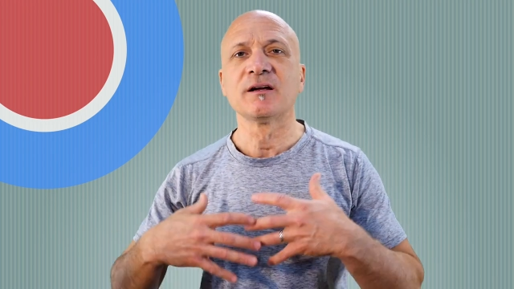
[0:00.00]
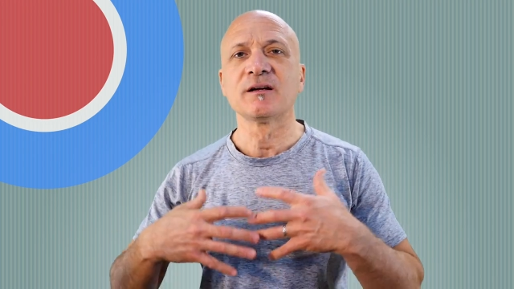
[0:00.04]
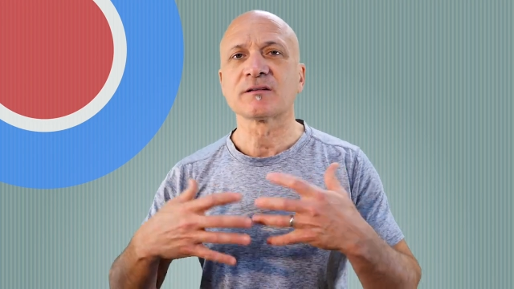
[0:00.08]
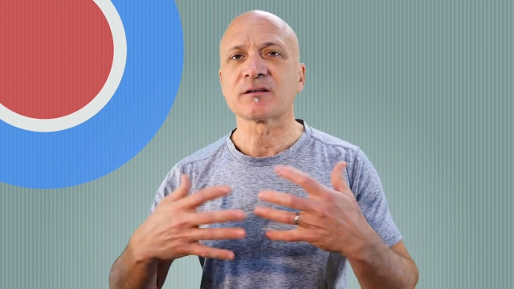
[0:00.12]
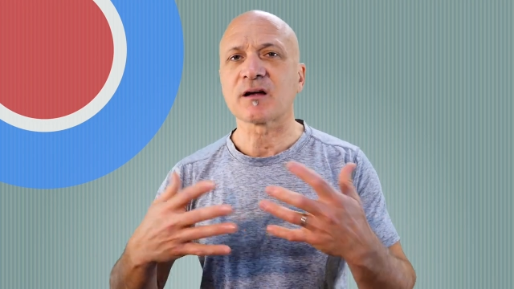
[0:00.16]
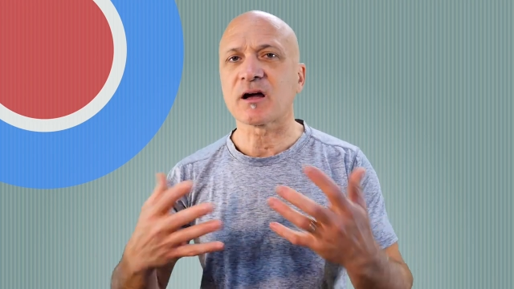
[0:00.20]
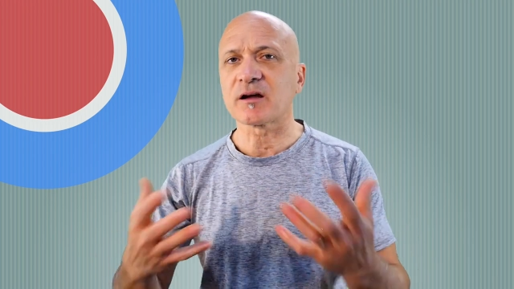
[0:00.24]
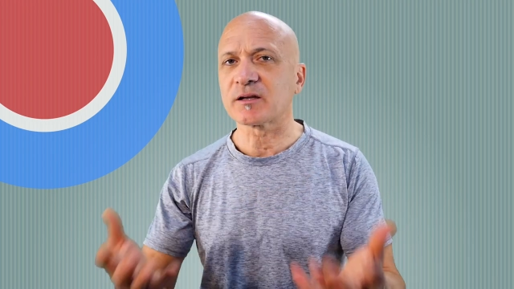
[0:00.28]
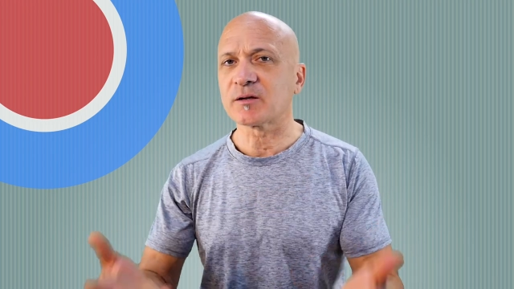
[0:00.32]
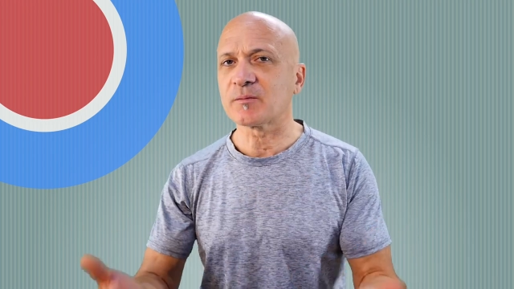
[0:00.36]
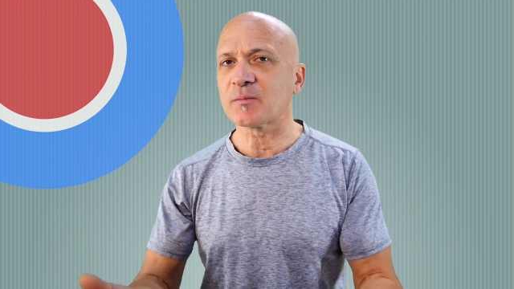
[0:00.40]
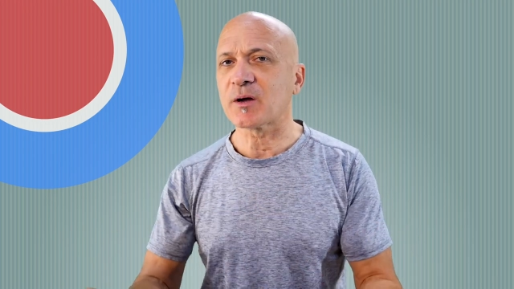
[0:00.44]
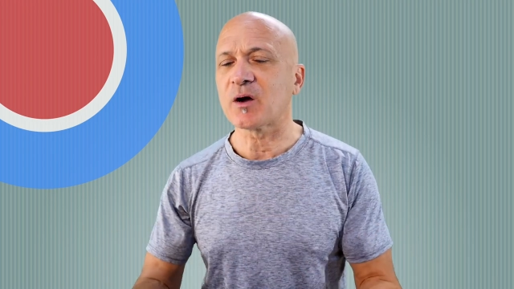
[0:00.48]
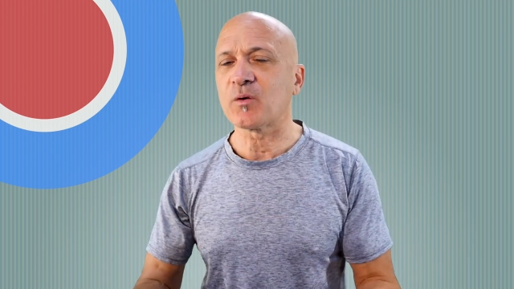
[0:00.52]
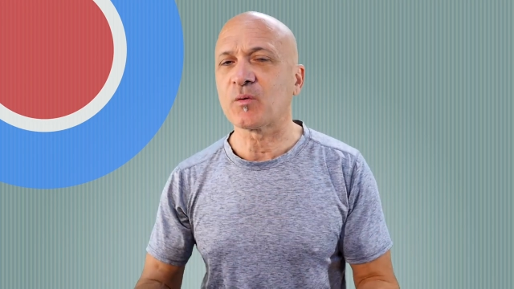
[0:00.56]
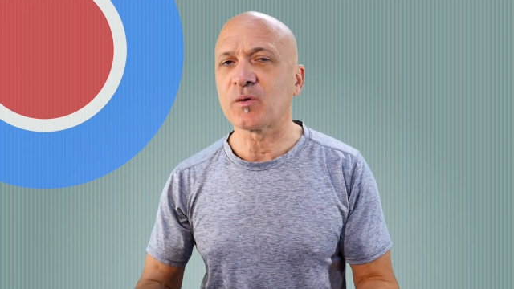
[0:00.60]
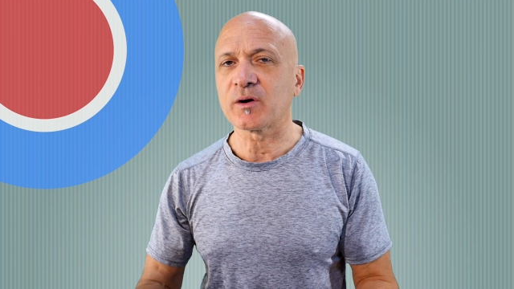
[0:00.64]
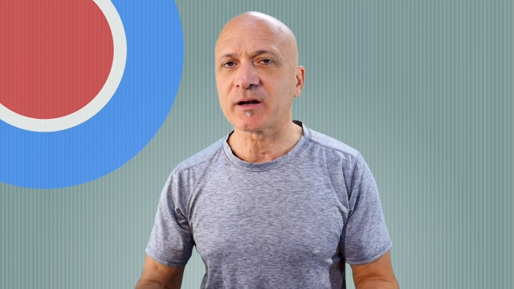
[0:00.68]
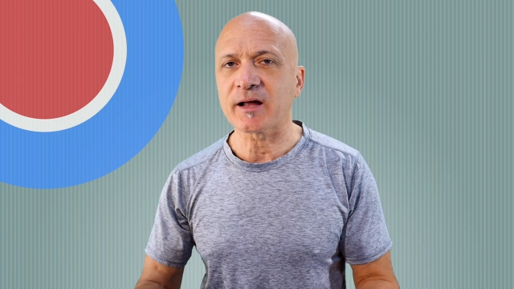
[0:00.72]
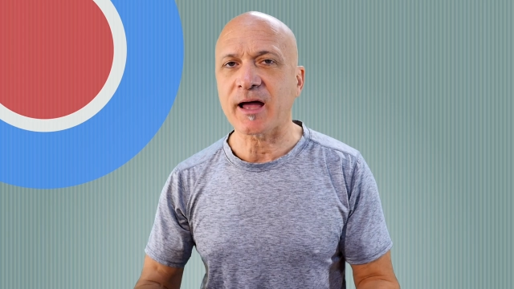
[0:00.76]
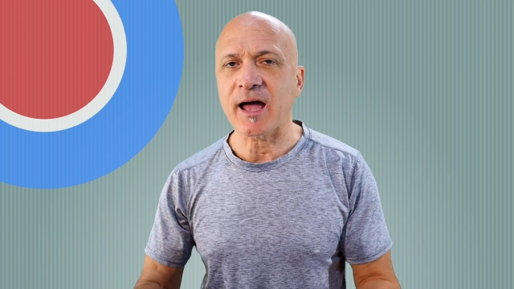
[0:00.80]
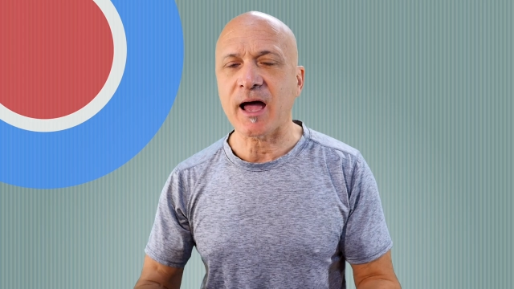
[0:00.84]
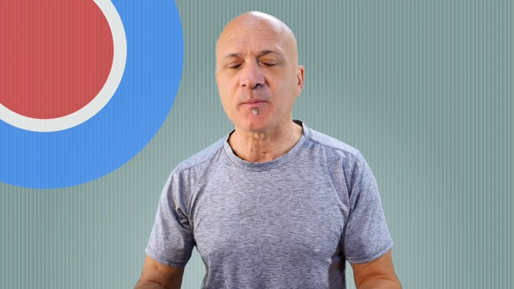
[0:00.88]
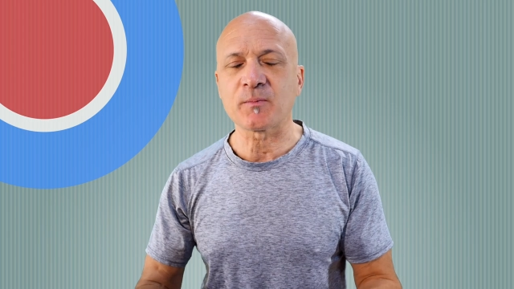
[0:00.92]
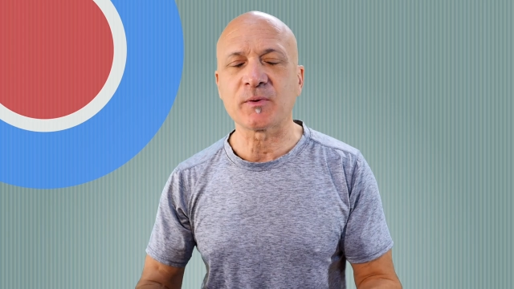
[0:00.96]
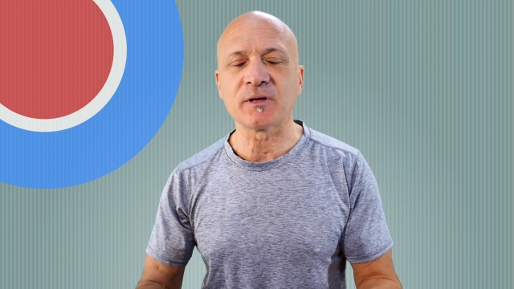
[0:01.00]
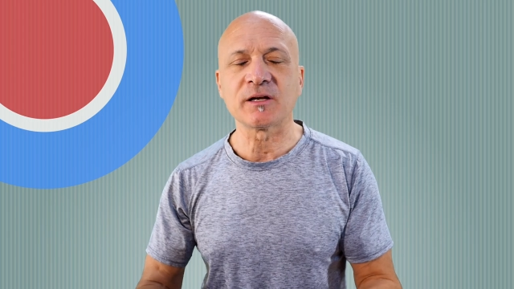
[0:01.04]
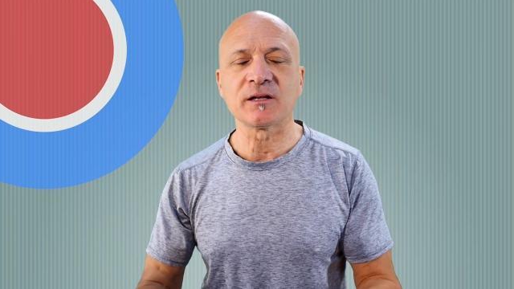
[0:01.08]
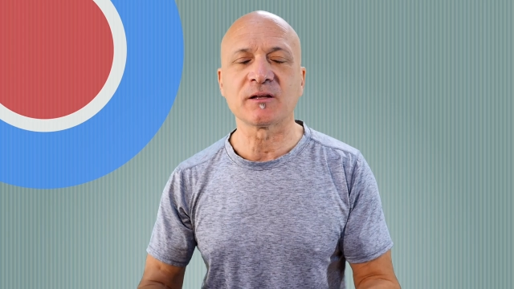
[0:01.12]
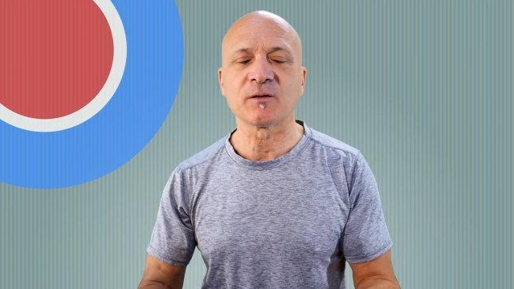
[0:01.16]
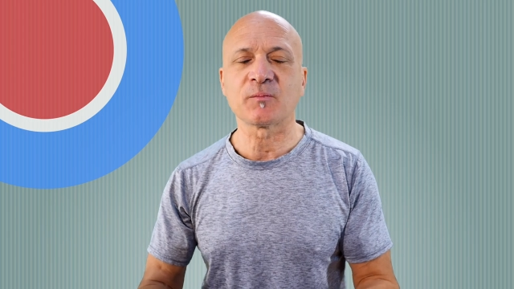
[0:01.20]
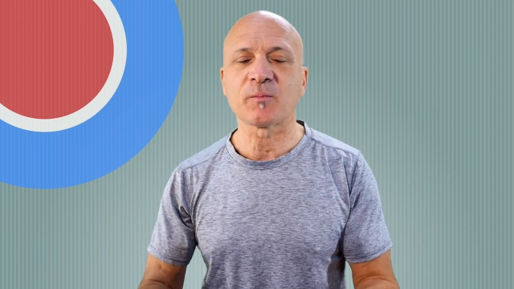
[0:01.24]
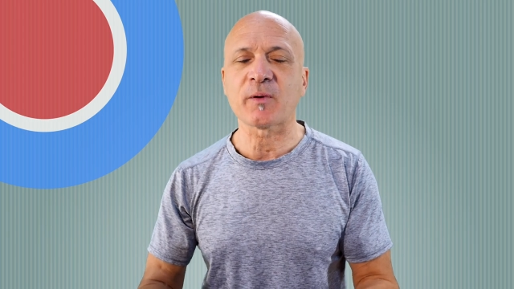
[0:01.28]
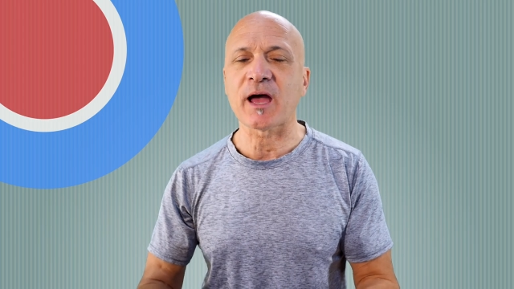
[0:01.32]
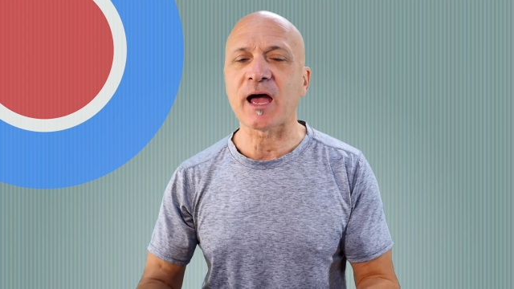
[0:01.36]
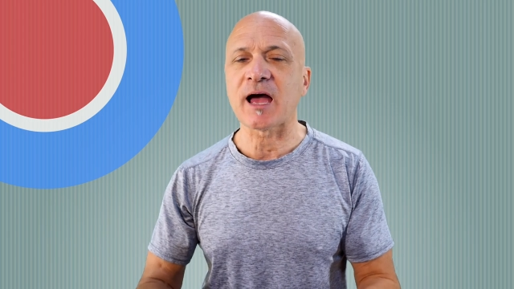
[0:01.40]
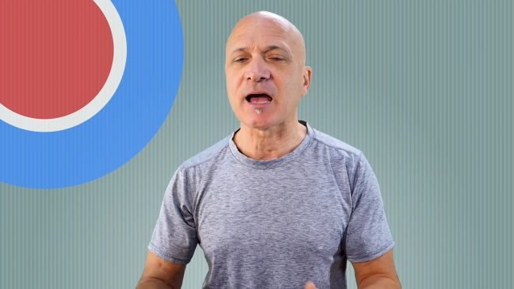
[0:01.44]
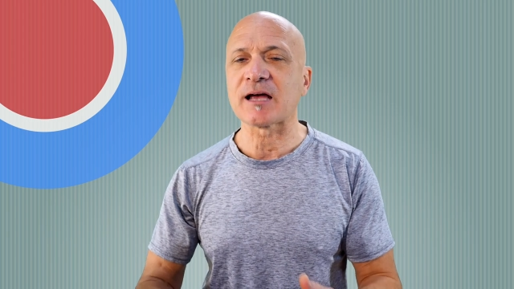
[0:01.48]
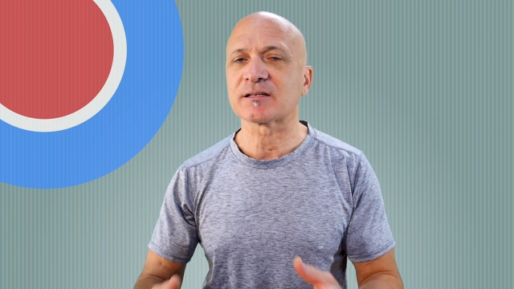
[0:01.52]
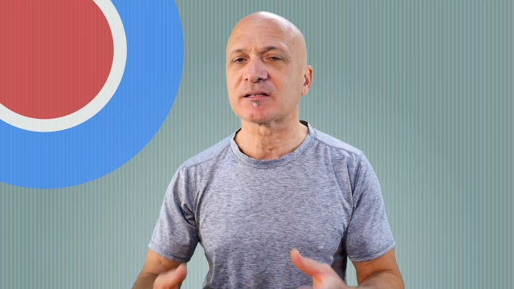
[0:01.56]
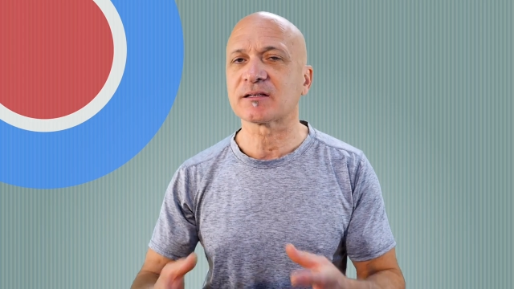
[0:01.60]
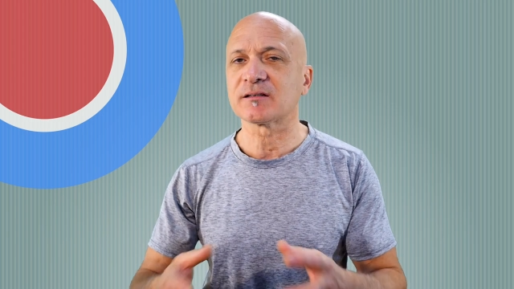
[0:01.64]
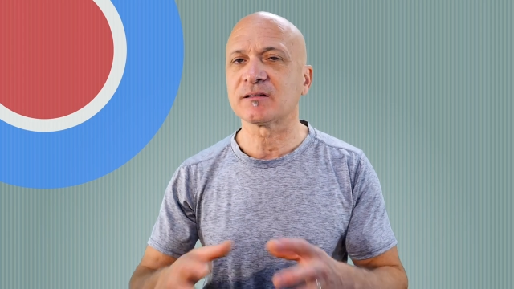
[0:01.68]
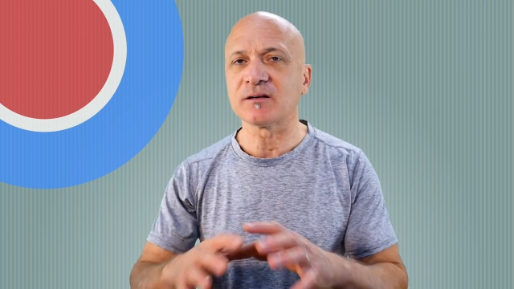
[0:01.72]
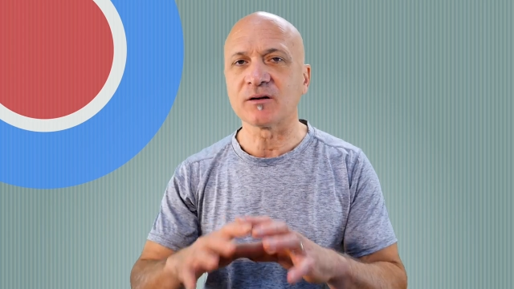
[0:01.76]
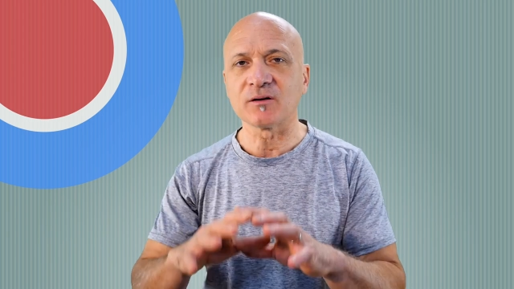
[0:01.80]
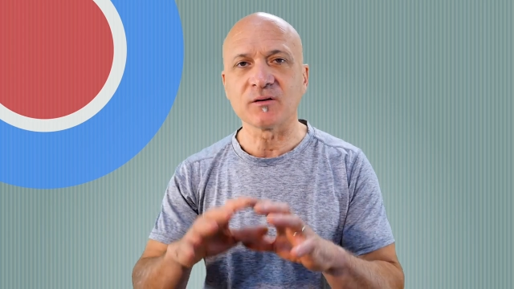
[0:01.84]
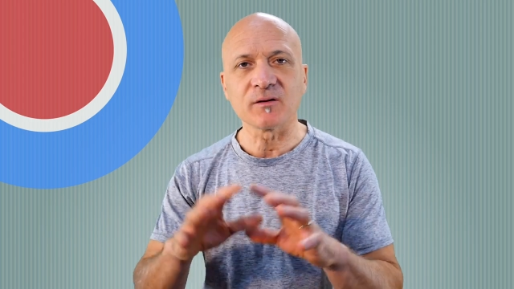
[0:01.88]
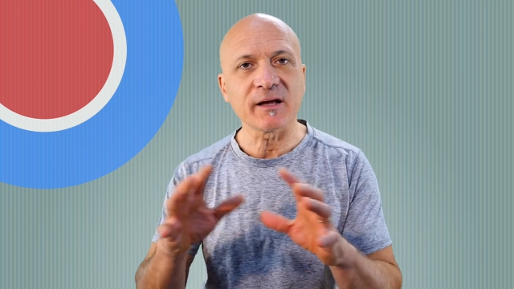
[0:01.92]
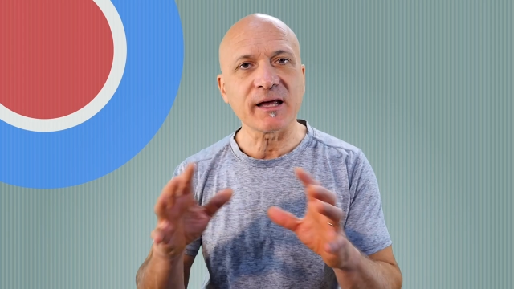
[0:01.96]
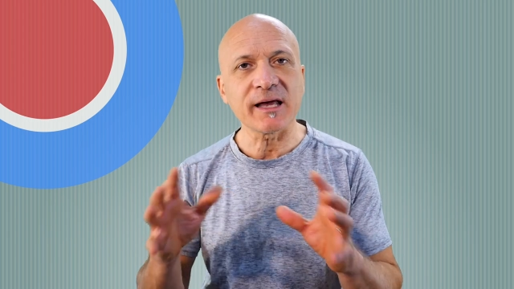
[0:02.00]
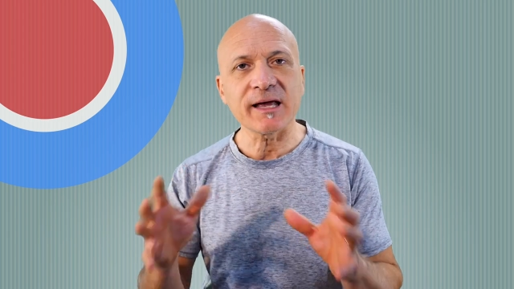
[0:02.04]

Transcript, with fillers: talking about what happened in the past, you know,